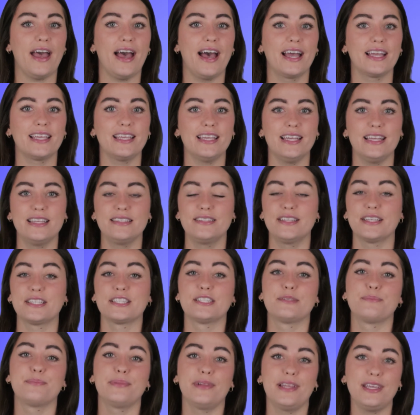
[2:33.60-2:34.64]
hack is
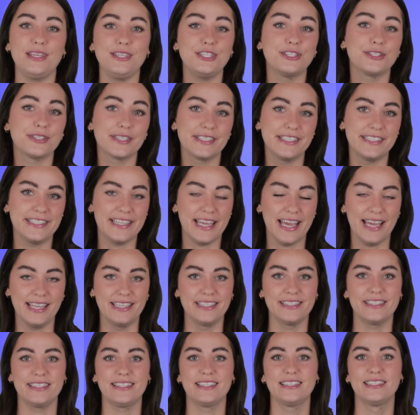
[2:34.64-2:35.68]
explain your
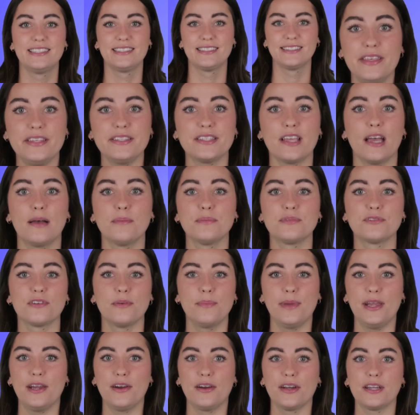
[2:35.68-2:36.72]
intent. This comes
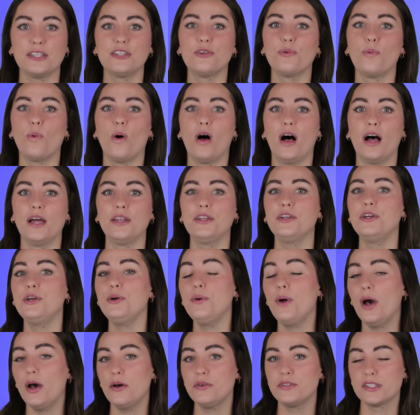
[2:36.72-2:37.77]
from Erica DeWan,
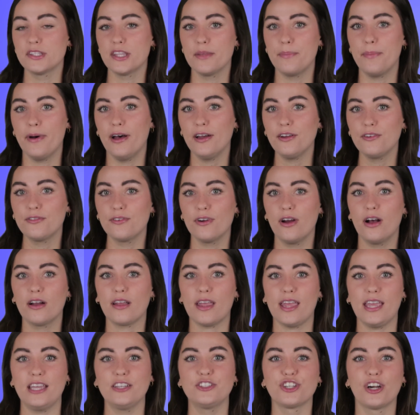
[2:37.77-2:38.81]
who hosts the Punk
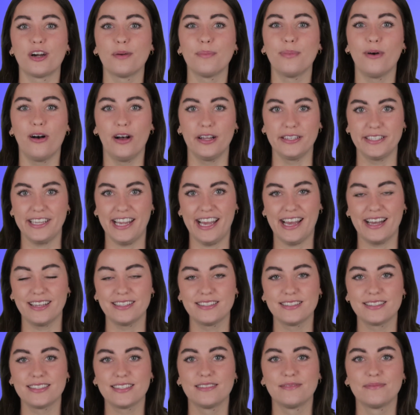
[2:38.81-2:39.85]
Rock HR
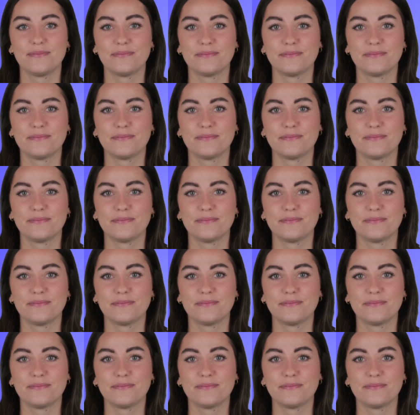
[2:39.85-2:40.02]
podcast.